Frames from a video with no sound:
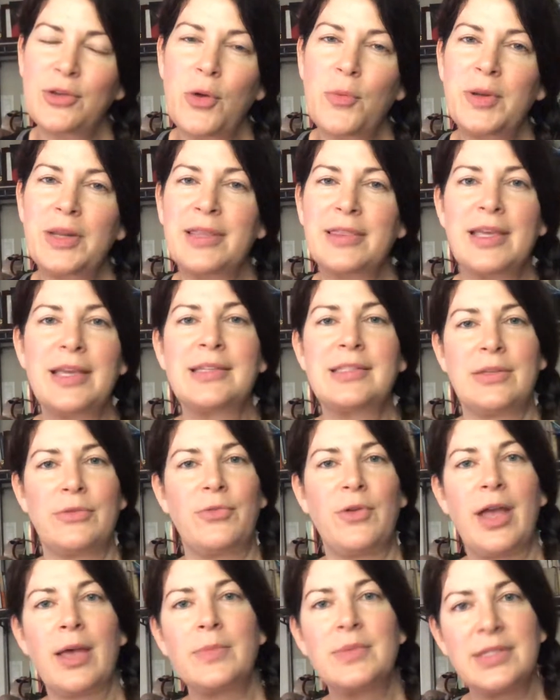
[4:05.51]
Nobody thinks
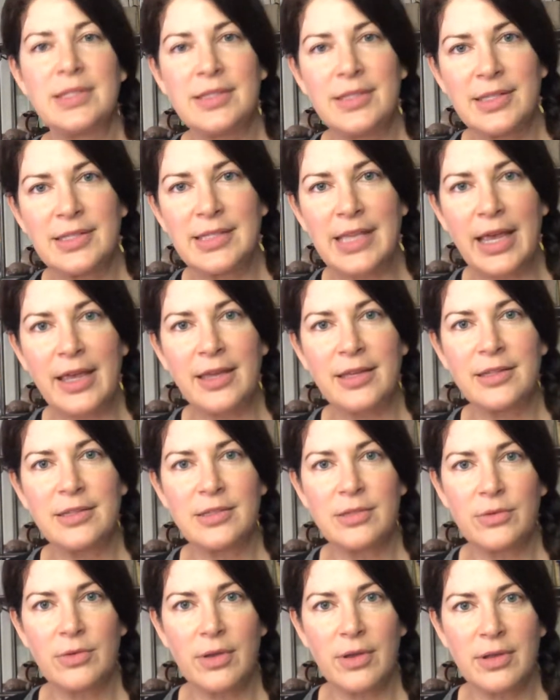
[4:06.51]
of Ramses II
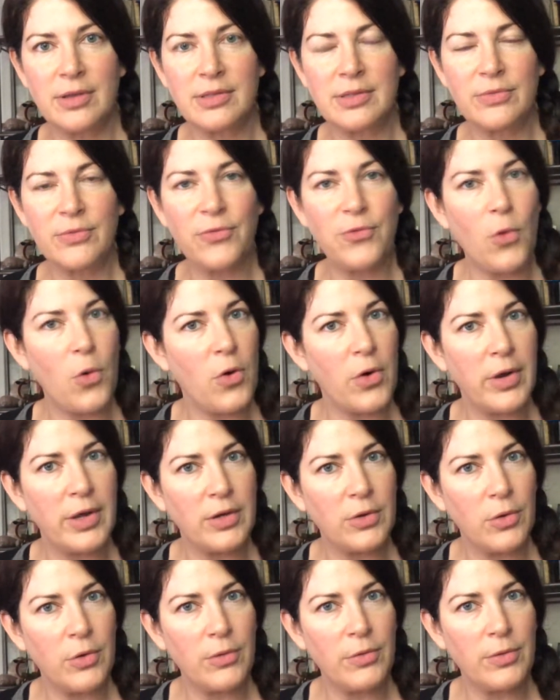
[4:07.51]
as
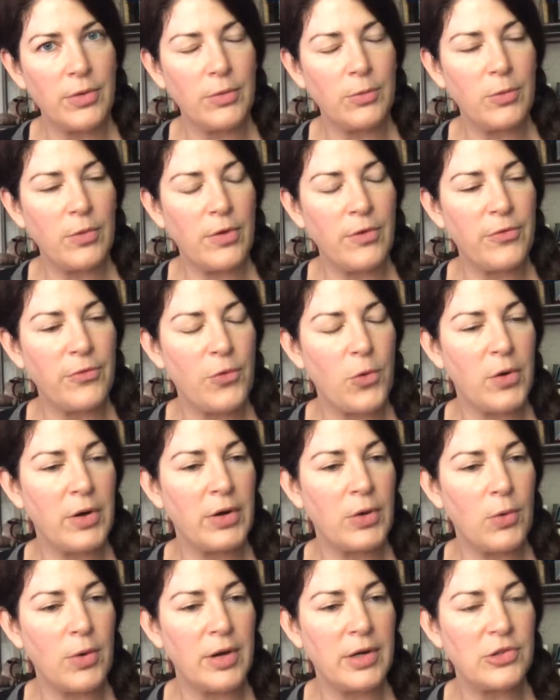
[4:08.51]
foreign or of
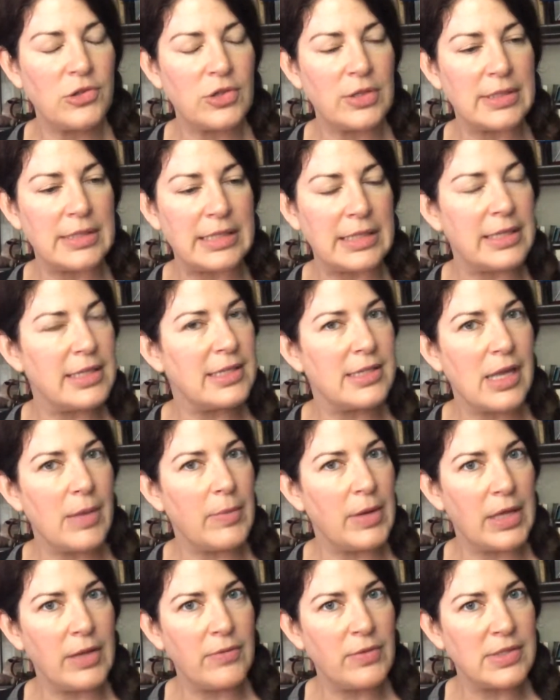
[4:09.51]
foreign origins. At least
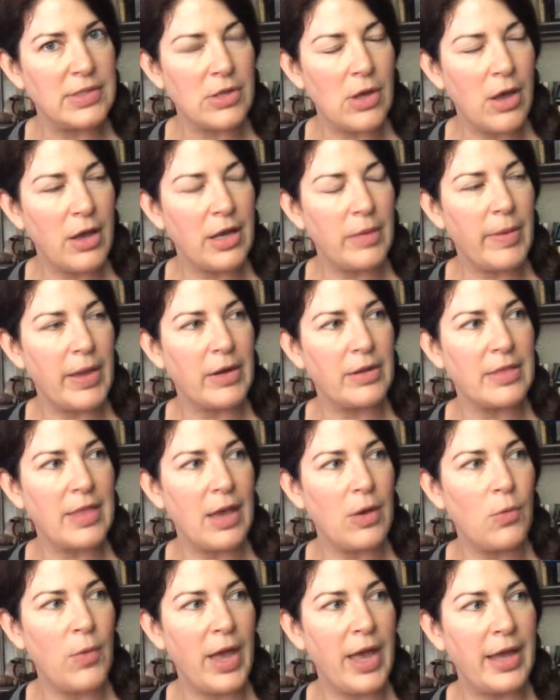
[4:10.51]
not many of us talk about it
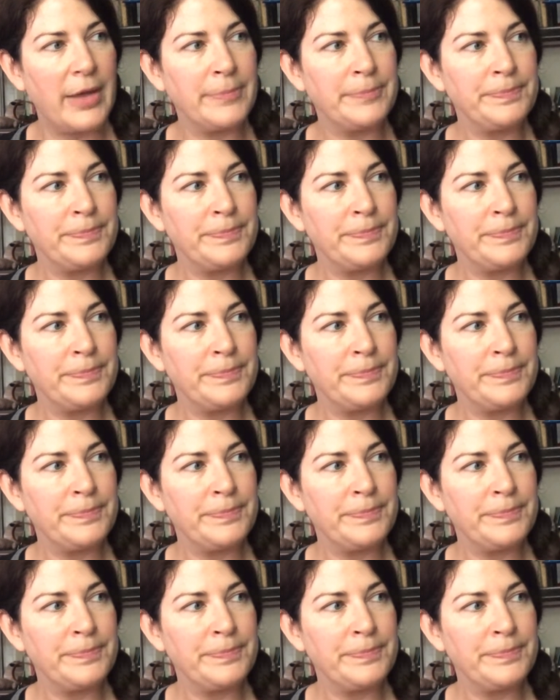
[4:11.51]
that way.